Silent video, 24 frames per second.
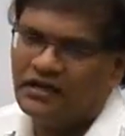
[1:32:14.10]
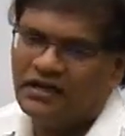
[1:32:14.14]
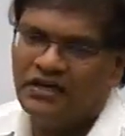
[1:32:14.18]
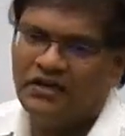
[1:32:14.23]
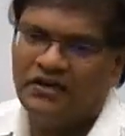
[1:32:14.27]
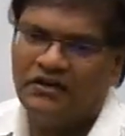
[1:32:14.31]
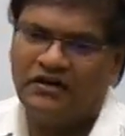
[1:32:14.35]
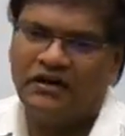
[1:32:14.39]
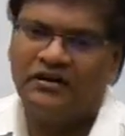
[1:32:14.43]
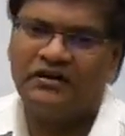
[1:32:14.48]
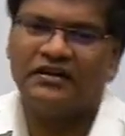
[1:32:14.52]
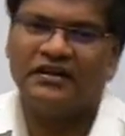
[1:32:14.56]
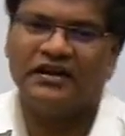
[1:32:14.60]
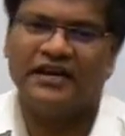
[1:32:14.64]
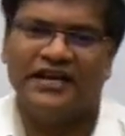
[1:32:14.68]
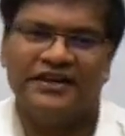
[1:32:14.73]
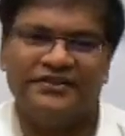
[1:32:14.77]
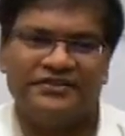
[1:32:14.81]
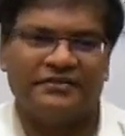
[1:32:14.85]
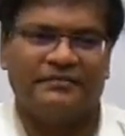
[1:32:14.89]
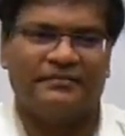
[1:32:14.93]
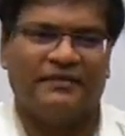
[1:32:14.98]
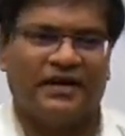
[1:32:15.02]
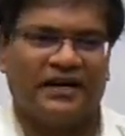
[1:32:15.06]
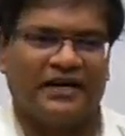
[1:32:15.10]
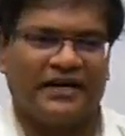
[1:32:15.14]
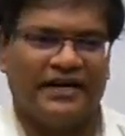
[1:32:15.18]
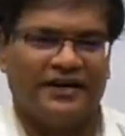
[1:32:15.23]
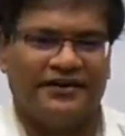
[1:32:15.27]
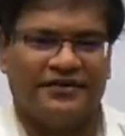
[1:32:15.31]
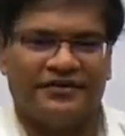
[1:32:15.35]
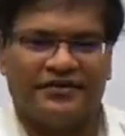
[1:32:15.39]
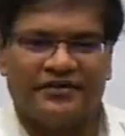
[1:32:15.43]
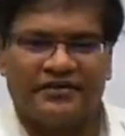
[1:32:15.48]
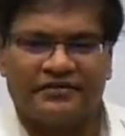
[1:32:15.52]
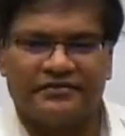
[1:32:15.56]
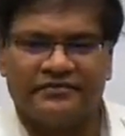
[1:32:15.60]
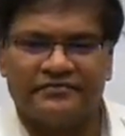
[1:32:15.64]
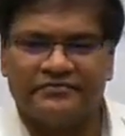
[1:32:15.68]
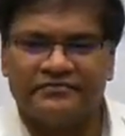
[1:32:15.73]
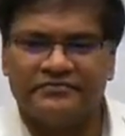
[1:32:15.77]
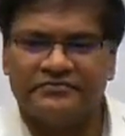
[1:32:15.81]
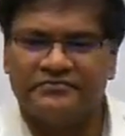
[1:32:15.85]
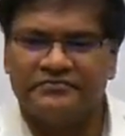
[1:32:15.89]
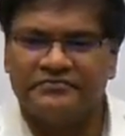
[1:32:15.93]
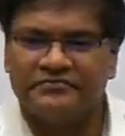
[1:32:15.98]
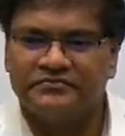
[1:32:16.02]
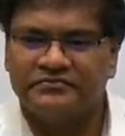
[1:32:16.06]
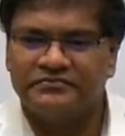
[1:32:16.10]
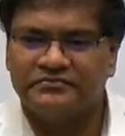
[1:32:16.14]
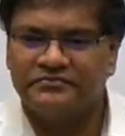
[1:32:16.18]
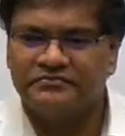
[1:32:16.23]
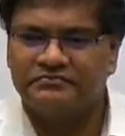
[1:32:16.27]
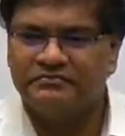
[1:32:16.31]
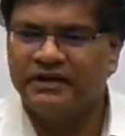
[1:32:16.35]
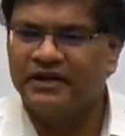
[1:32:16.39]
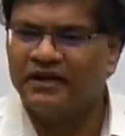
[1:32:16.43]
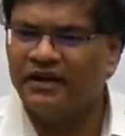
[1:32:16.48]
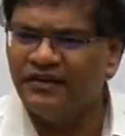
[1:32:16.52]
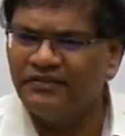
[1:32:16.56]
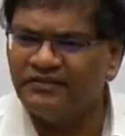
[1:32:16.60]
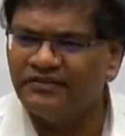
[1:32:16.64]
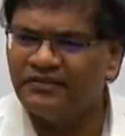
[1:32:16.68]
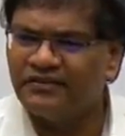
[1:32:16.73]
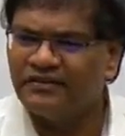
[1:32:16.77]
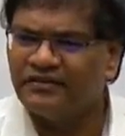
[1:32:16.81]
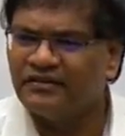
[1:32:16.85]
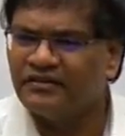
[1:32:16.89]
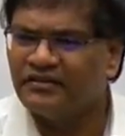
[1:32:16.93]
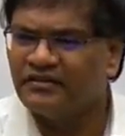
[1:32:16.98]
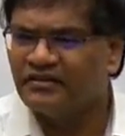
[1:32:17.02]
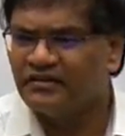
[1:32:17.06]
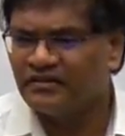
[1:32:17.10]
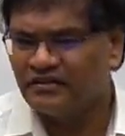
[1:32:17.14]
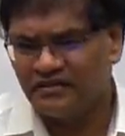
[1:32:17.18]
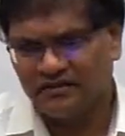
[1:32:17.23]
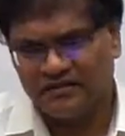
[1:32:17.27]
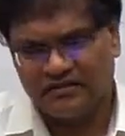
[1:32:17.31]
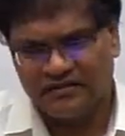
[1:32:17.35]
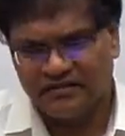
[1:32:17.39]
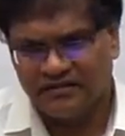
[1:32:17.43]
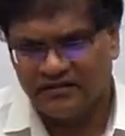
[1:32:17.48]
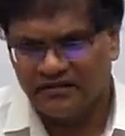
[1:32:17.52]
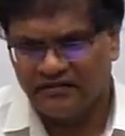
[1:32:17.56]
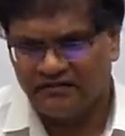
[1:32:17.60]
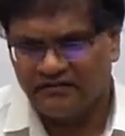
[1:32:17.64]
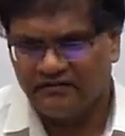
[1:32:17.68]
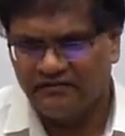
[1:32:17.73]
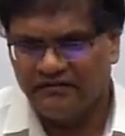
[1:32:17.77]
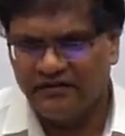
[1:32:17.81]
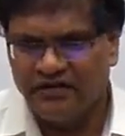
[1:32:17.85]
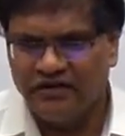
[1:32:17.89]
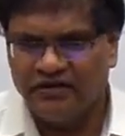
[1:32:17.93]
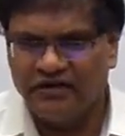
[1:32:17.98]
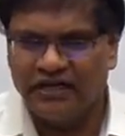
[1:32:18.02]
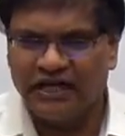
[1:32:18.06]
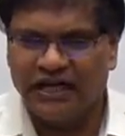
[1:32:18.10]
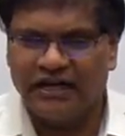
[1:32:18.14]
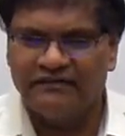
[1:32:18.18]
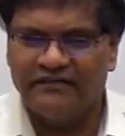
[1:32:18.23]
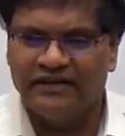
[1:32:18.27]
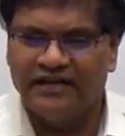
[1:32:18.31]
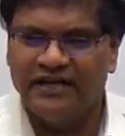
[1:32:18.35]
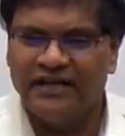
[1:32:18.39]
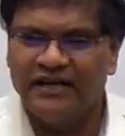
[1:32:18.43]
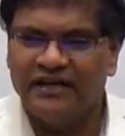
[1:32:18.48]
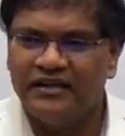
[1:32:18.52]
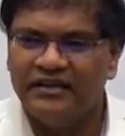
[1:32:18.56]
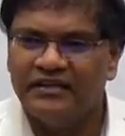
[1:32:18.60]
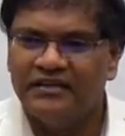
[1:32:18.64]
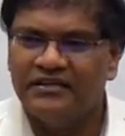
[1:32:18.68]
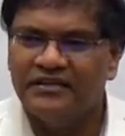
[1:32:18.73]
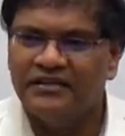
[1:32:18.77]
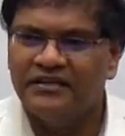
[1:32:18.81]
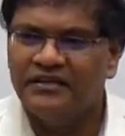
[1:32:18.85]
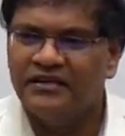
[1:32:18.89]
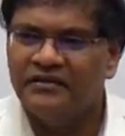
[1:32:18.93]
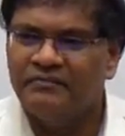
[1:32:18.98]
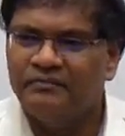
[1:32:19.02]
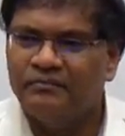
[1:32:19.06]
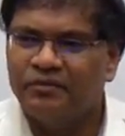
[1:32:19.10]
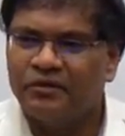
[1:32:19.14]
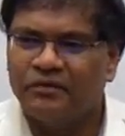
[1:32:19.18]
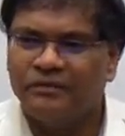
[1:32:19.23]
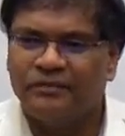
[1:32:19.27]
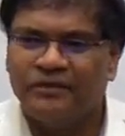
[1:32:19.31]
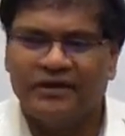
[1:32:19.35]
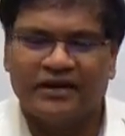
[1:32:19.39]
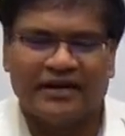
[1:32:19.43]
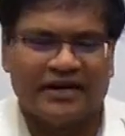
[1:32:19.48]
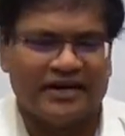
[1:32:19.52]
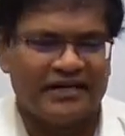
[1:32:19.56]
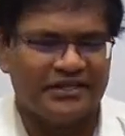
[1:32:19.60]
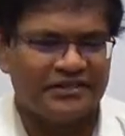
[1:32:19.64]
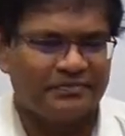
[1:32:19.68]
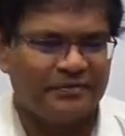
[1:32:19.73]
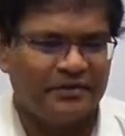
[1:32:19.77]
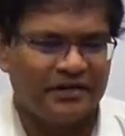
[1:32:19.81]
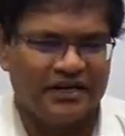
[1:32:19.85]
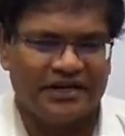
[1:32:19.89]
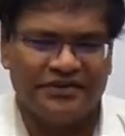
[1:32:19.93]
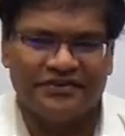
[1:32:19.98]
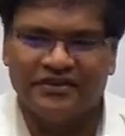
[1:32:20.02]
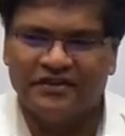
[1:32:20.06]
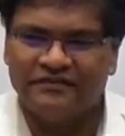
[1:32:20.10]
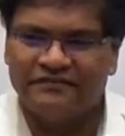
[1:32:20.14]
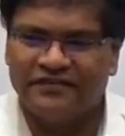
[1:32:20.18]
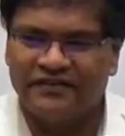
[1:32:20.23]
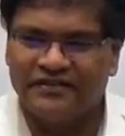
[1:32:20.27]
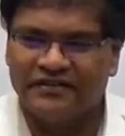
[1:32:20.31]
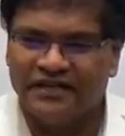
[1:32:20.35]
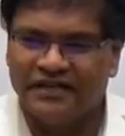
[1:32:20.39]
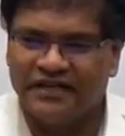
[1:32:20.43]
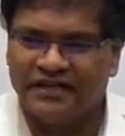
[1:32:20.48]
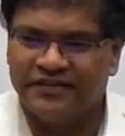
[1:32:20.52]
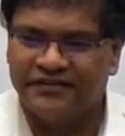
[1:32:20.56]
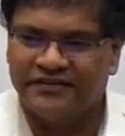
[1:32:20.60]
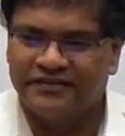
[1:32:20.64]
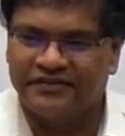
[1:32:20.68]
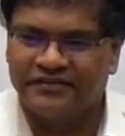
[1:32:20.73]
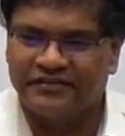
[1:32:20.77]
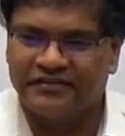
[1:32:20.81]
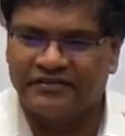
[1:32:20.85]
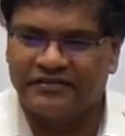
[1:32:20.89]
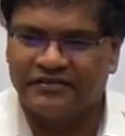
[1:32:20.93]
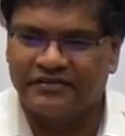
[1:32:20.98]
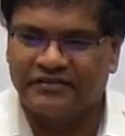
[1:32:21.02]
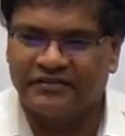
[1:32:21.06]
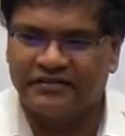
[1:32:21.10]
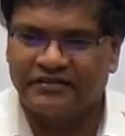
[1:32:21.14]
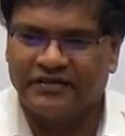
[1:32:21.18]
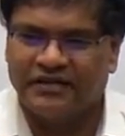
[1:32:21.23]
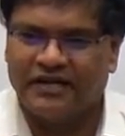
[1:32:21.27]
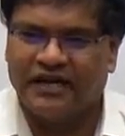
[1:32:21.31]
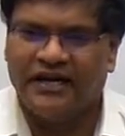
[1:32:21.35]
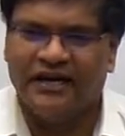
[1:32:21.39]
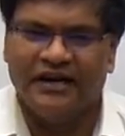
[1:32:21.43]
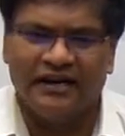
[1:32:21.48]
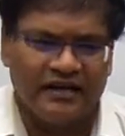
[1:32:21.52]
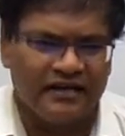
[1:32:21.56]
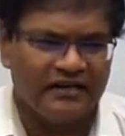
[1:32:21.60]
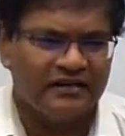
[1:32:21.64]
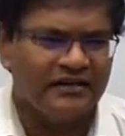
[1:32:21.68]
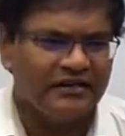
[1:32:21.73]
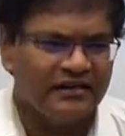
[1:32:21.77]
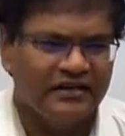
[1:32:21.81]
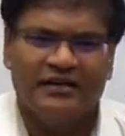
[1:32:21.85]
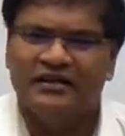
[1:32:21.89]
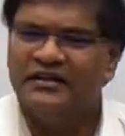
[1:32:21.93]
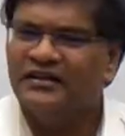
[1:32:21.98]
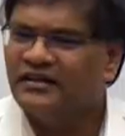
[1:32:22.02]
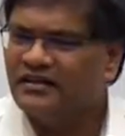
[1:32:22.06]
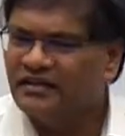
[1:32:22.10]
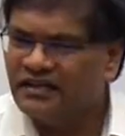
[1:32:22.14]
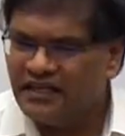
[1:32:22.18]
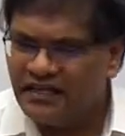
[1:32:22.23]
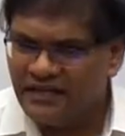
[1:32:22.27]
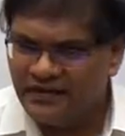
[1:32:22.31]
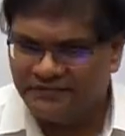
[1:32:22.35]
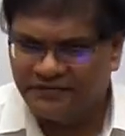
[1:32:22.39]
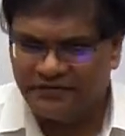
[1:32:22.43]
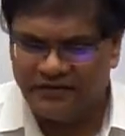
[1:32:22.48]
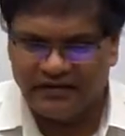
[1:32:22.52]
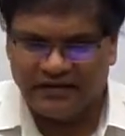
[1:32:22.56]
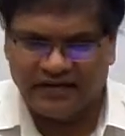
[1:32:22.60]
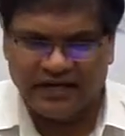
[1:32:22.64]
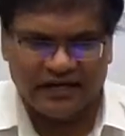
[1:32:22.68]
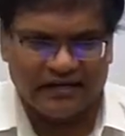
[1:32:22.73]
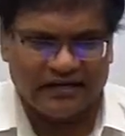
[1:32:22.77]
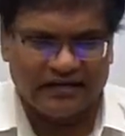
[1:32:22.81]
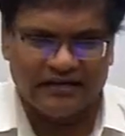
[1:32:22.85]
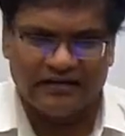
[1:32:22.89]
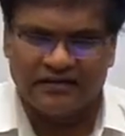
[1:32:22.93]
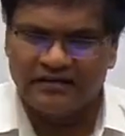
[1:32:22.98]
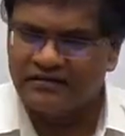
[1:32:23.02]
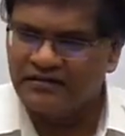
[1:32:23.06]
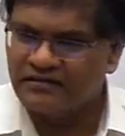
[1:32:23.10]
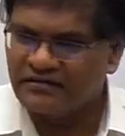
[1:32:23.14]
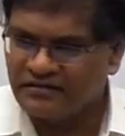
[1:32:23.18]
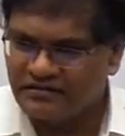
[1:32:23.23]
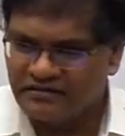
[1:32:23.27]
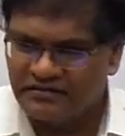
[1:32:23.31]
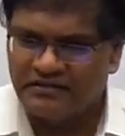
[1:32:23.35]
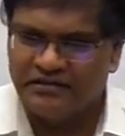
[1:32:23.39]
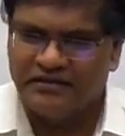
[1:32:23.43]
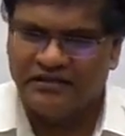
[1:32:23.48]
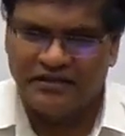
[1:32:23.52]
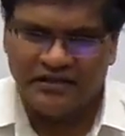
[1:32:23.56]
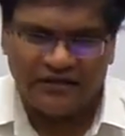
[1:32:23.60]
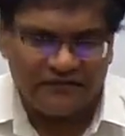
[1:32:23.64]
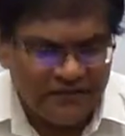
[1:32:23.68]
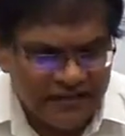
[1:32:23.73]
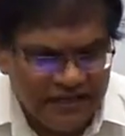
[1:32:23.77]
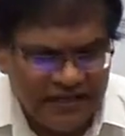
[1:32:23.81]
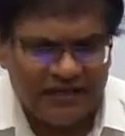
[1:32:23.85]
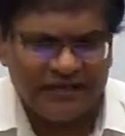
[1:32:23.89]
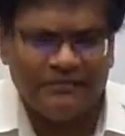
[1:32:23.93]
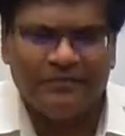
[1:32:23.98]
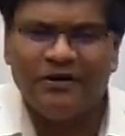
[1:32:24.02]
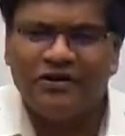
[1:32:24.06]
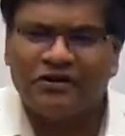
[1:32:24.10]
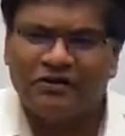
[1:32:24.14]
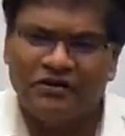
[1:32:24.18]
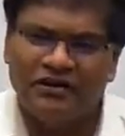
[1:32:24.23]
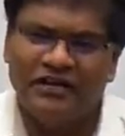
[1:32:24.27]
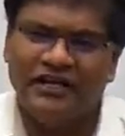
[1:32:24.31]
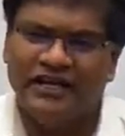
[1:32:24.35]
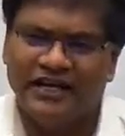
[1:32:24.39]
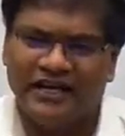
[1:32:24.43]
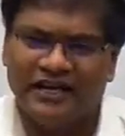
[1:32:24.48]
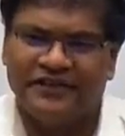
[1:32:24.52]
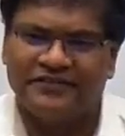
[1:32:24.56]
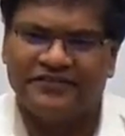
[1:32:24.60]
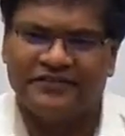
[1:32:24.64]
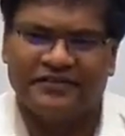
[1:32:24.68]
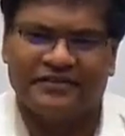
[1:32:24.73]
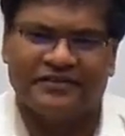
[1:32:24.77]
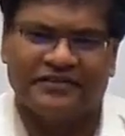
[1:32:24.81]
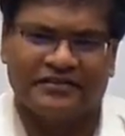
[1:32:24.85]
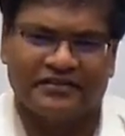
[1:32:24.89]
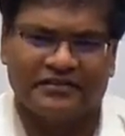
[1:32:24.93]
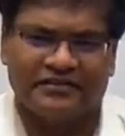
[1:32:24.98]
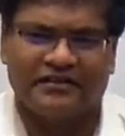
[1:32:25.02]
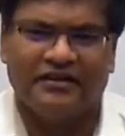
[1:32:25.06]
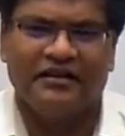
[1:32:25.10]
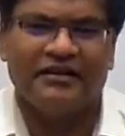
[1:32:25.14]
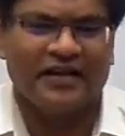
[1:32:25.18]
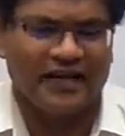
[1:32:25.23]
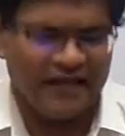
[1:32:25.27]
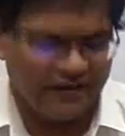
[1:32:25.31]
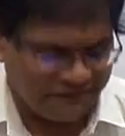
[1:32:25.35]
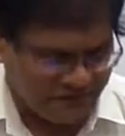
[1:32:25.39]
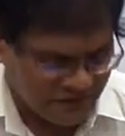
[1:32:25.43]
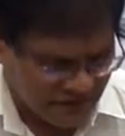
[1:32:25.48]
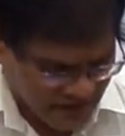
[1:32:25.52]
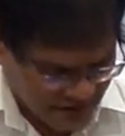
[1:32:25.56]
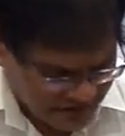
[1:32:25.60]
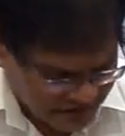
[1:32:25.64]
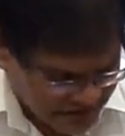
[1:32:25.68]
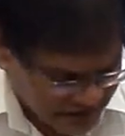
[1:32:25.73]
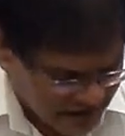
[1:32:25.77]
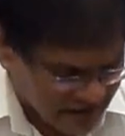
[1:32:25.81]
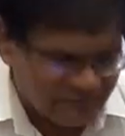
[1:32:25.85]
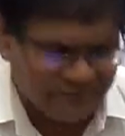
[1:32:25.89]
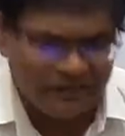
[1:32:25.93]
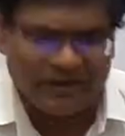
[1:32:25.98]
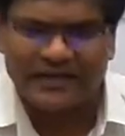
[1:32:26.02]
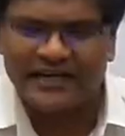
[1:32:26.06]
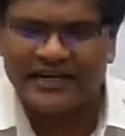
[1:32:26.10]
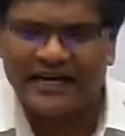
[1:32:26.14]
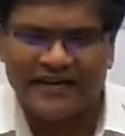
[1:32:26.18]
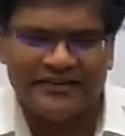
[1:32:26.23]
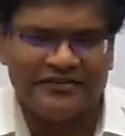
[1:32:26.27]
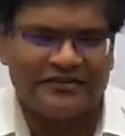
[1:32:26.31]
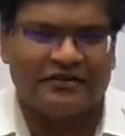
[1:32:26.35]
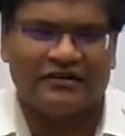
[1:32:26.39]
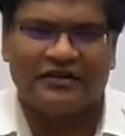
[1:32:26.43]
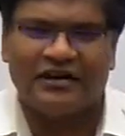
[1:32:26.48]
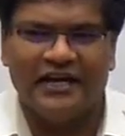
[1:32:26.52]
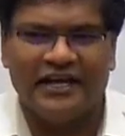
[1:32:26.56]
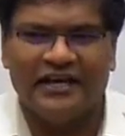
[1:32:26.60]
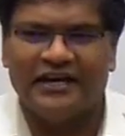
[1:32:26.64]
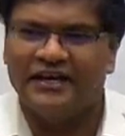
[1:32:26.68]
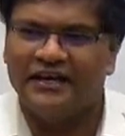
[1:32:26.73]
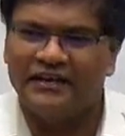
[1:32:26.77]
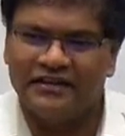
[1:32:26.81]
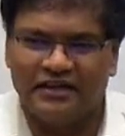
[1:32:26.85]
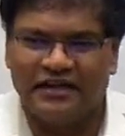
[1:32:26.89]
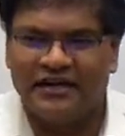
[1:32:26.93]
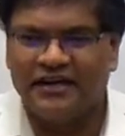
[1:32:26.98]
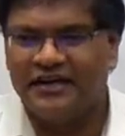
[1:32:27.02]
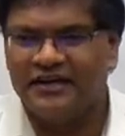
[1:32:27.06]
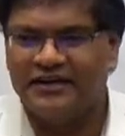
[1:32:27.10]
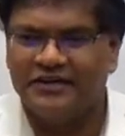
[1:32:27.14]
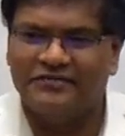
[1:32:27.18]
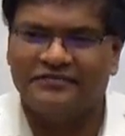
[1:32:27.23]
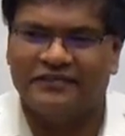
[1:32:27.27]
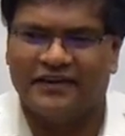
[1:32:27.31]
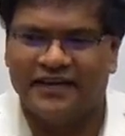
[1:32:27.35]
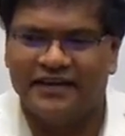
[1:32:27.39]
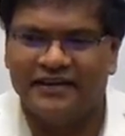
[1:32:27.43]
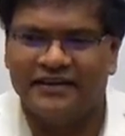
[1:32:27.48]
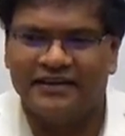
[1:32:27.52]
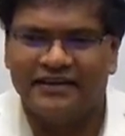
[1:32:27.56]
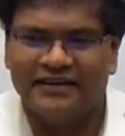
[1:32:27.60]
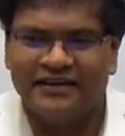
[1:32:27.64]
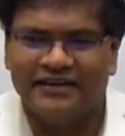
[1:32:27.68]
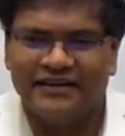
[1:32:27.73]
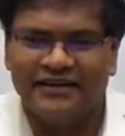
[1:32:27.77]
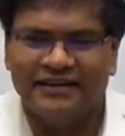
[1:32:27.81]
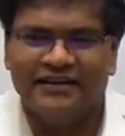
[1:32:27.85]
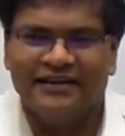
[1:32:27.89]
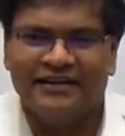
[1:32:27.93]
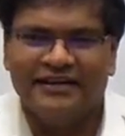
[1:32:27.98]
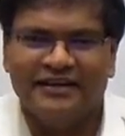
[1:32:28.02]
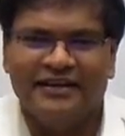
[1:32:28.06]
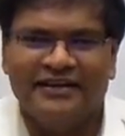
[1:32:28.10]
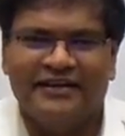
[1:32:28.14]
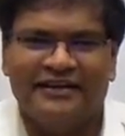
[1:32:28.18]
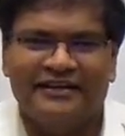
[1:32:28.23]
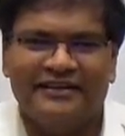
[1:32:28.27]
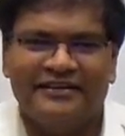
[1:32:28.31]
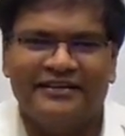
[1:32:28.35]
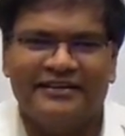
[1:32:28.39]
do not reach markets because we don't have any proper transportation facilities. And if you look at, forget about rural areas. Okay, if you consider Patna as rural area, then it is fine. You